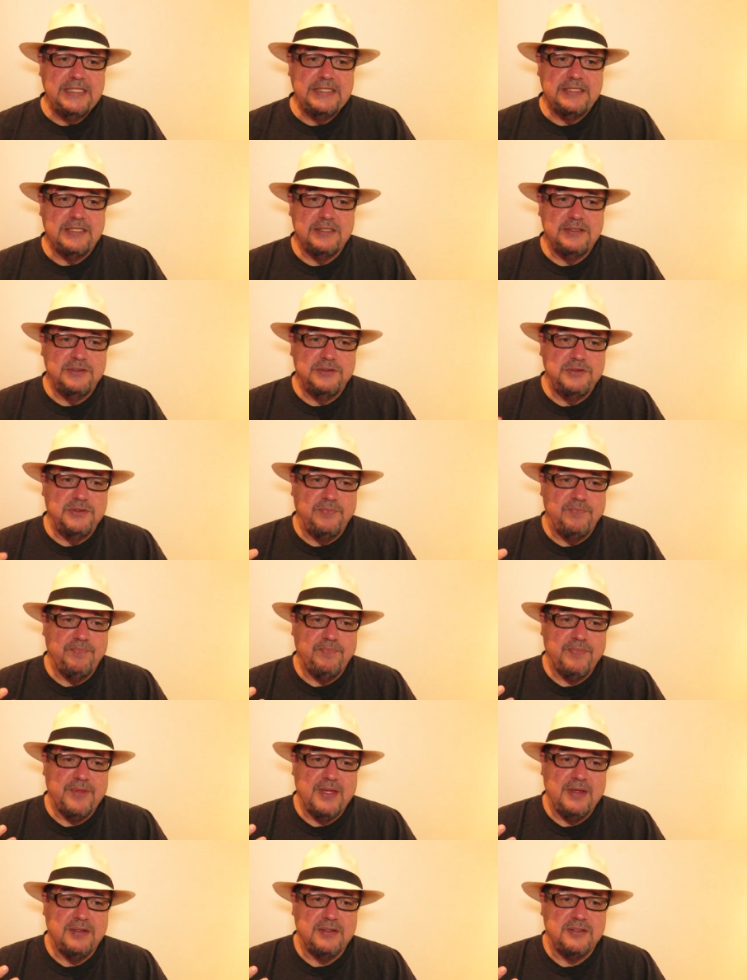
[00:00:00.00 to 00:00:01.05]
to
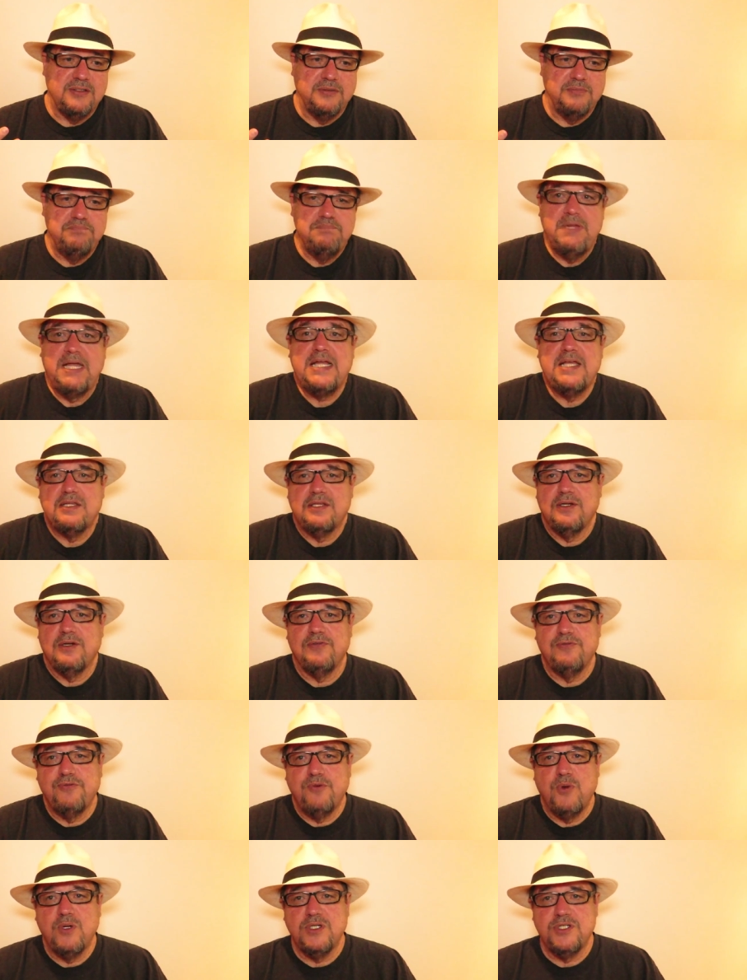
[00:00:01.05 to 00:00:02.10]
make their
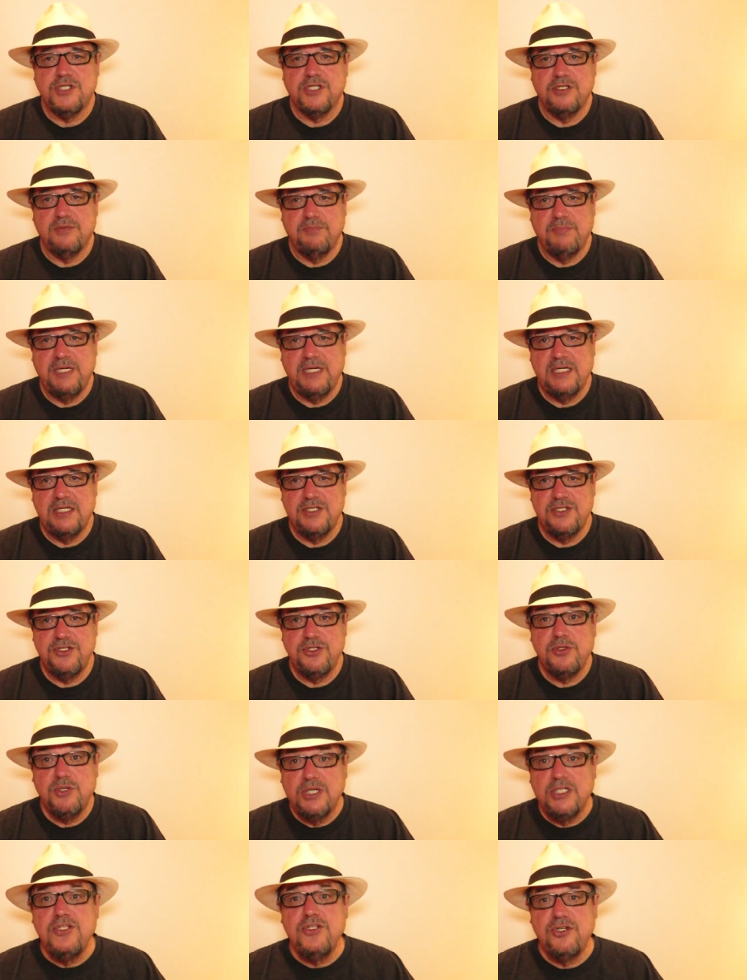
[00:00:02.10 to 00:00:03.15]
fortune, because
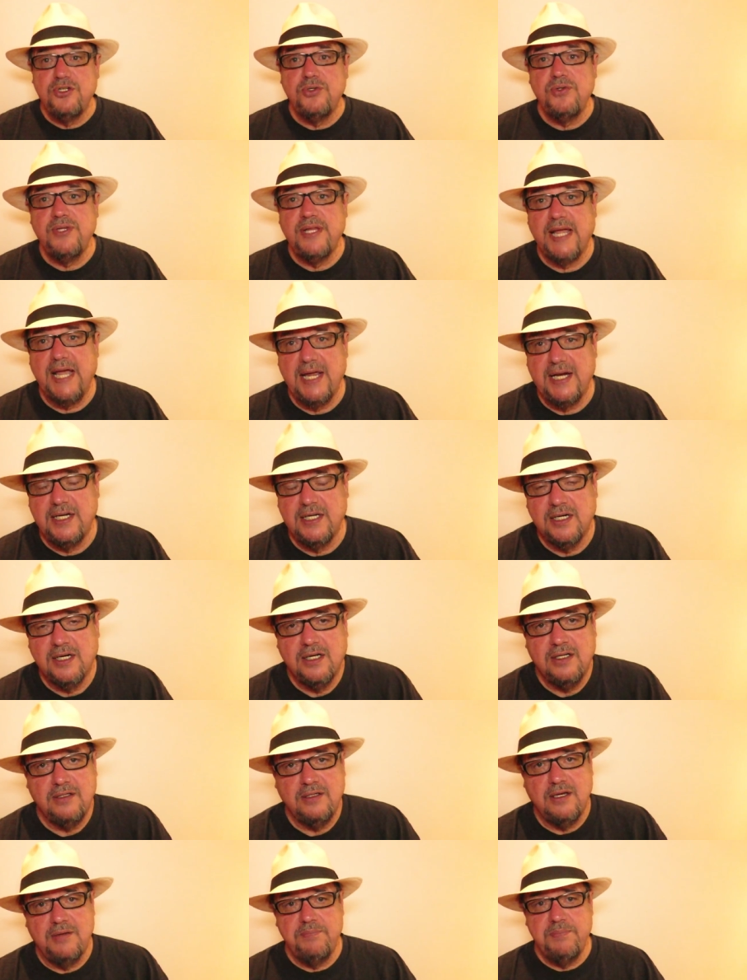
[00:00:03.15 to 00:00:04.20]
you can do that in
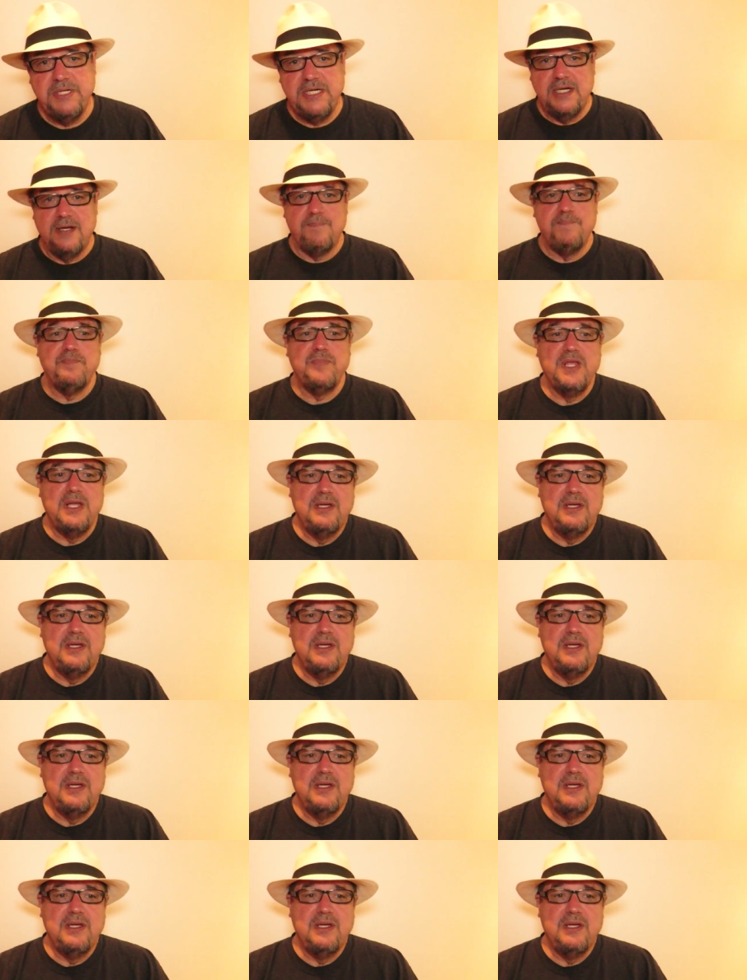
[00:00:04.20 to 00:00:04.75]
Colombia.